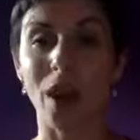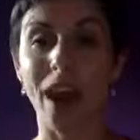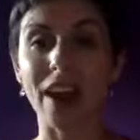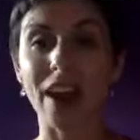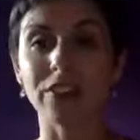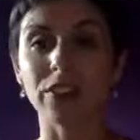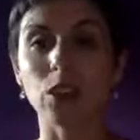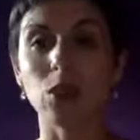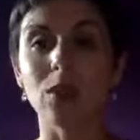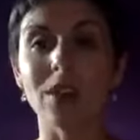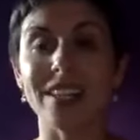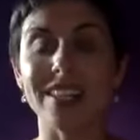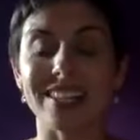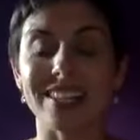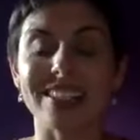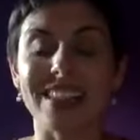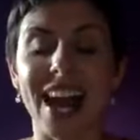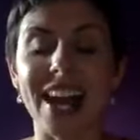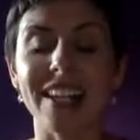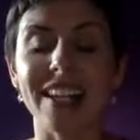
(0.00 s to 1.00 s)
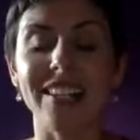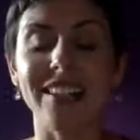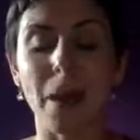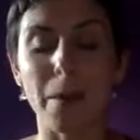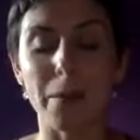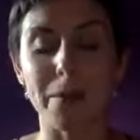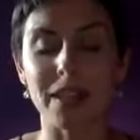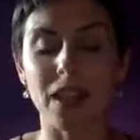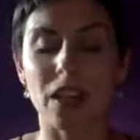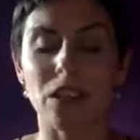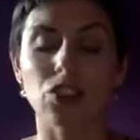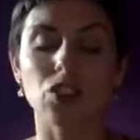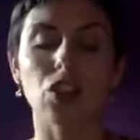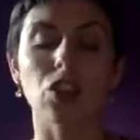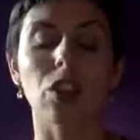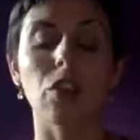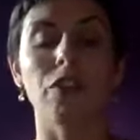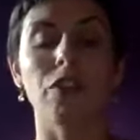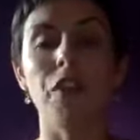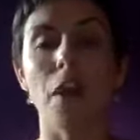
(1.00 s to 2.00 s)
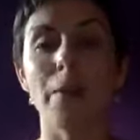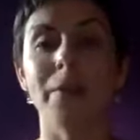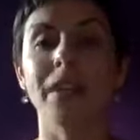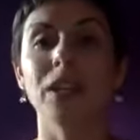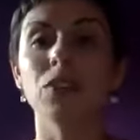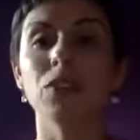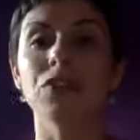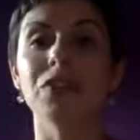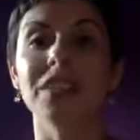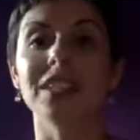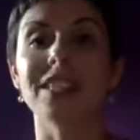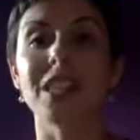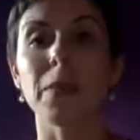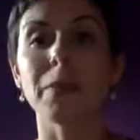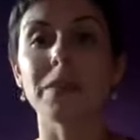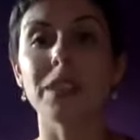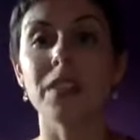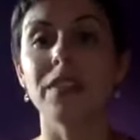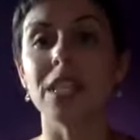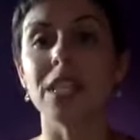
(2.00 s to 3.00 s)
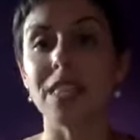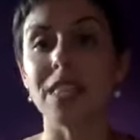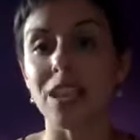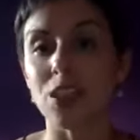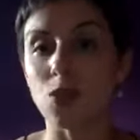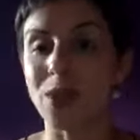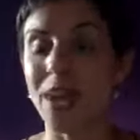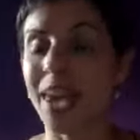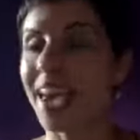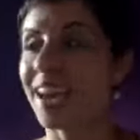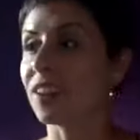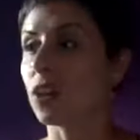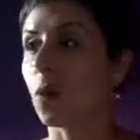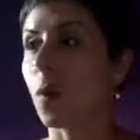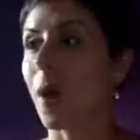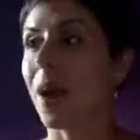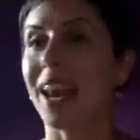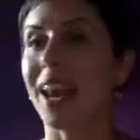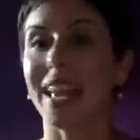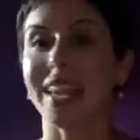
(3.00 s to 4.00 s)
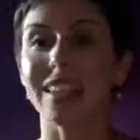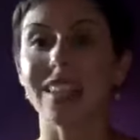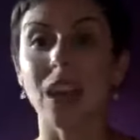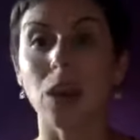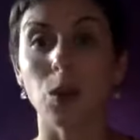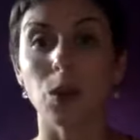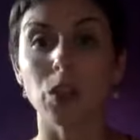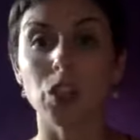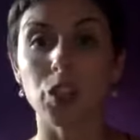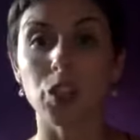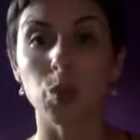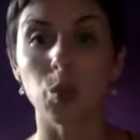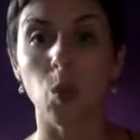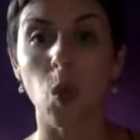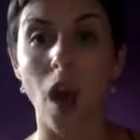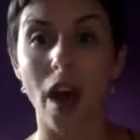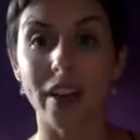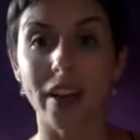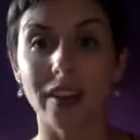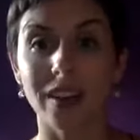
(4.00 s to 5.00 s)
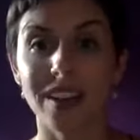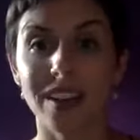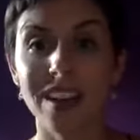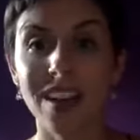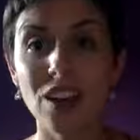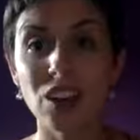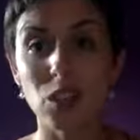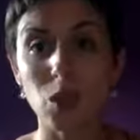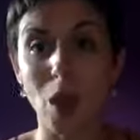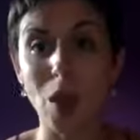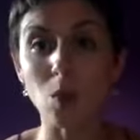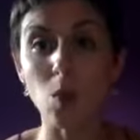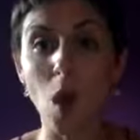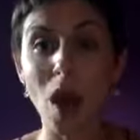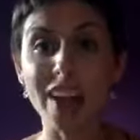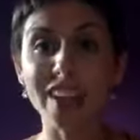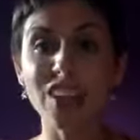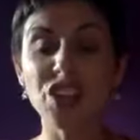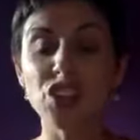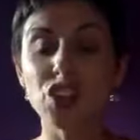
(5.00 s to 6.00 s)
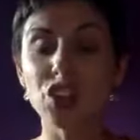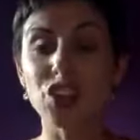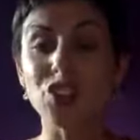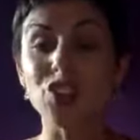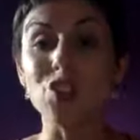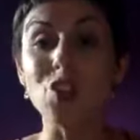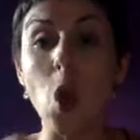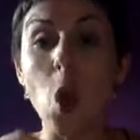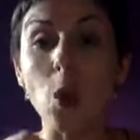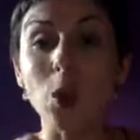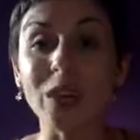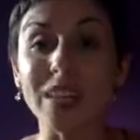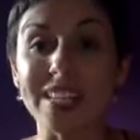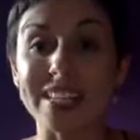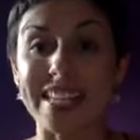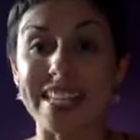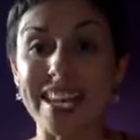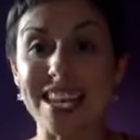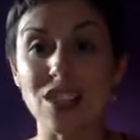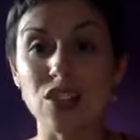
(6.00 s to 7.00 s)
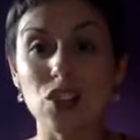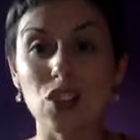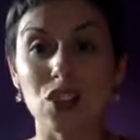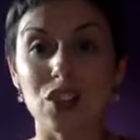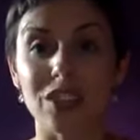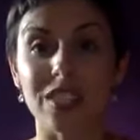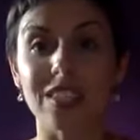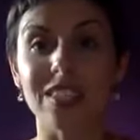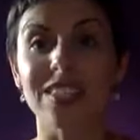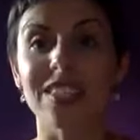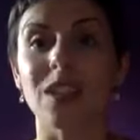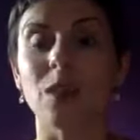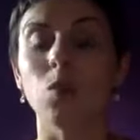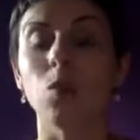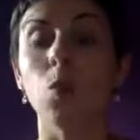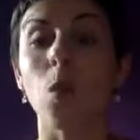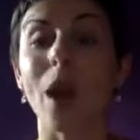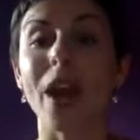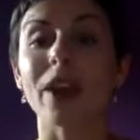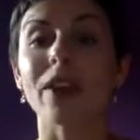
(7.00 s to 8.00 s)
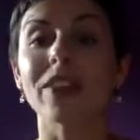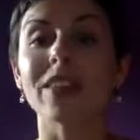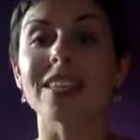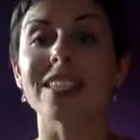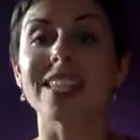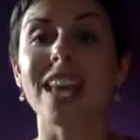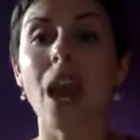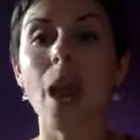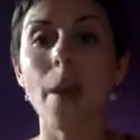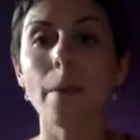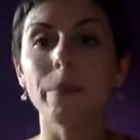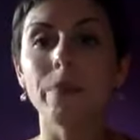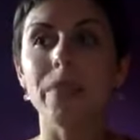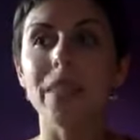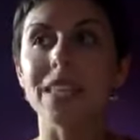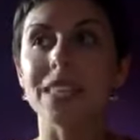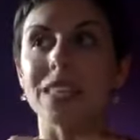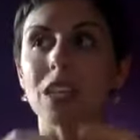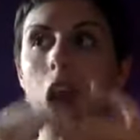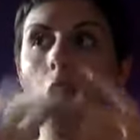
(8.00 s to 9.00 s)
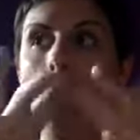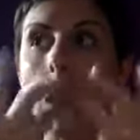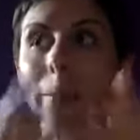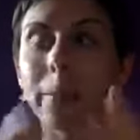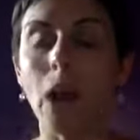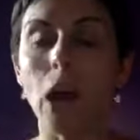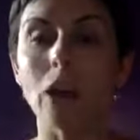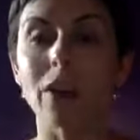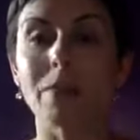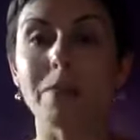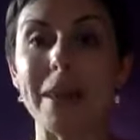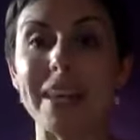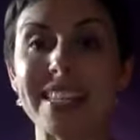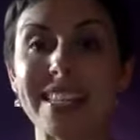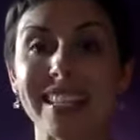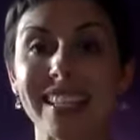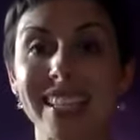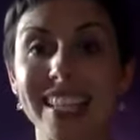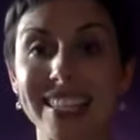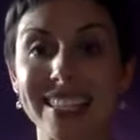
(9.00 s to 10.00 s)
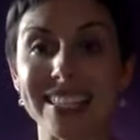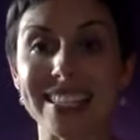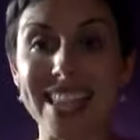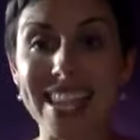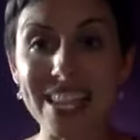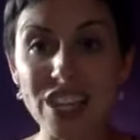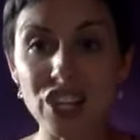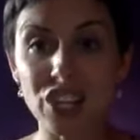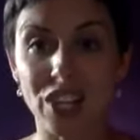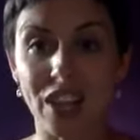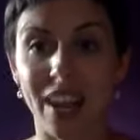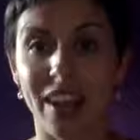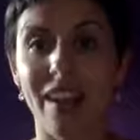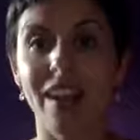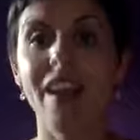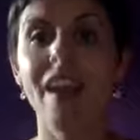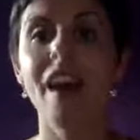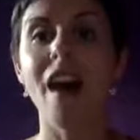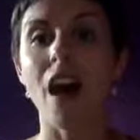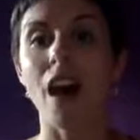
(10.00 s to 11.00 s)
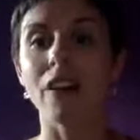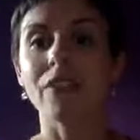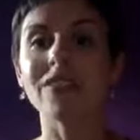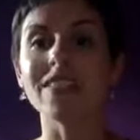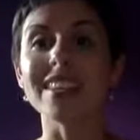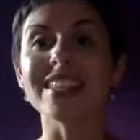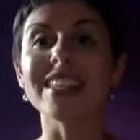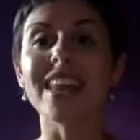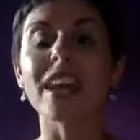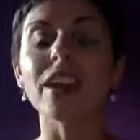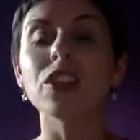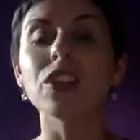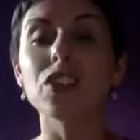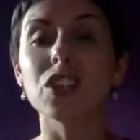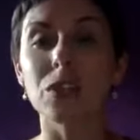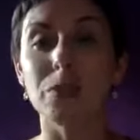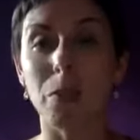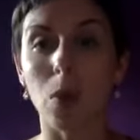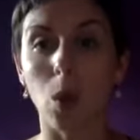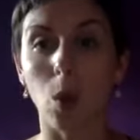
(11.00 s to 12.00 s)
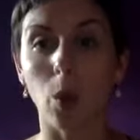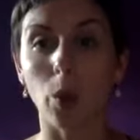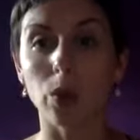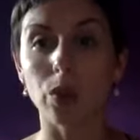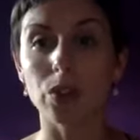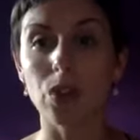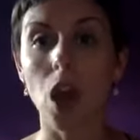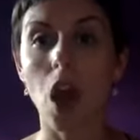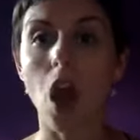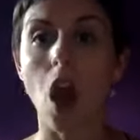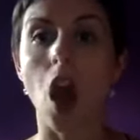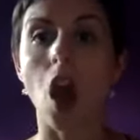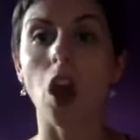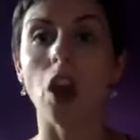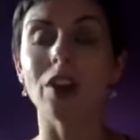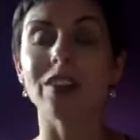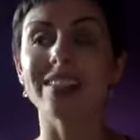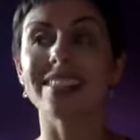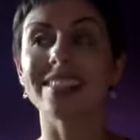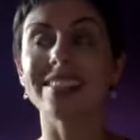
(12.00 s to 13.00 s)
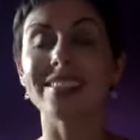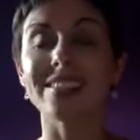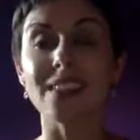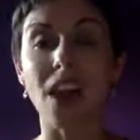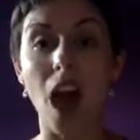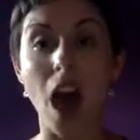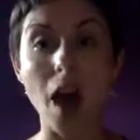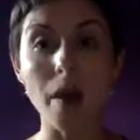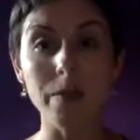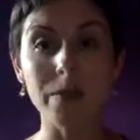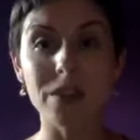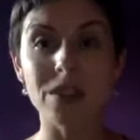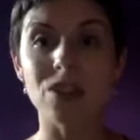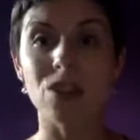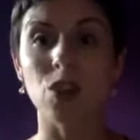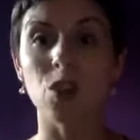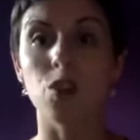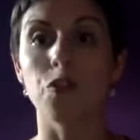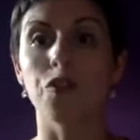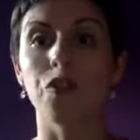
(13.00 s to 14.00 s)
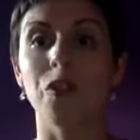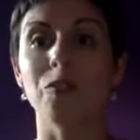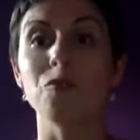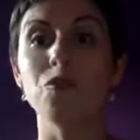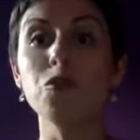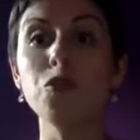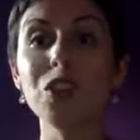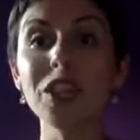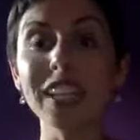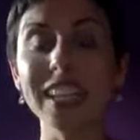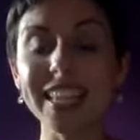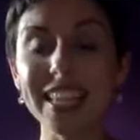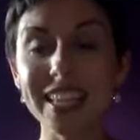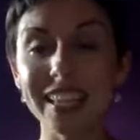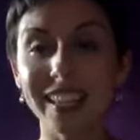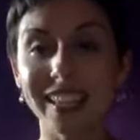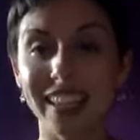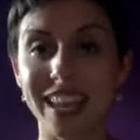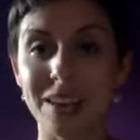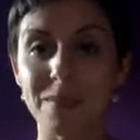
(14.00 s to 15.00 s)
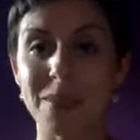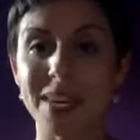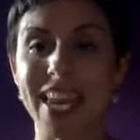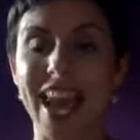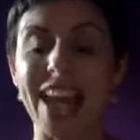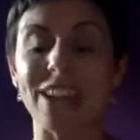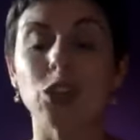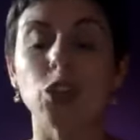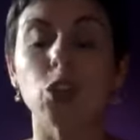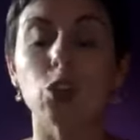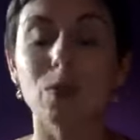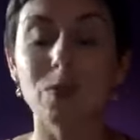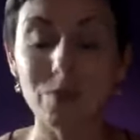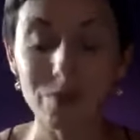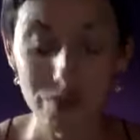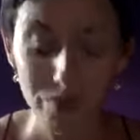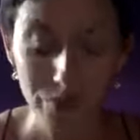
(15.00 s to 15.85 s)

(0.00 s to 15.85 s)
Or have you decided that because you're the feminine receptivity that you can't go out and get what you want? So I want you to just notice in your system where this this compartmentalization of these energy poles are stopping you from really claiming and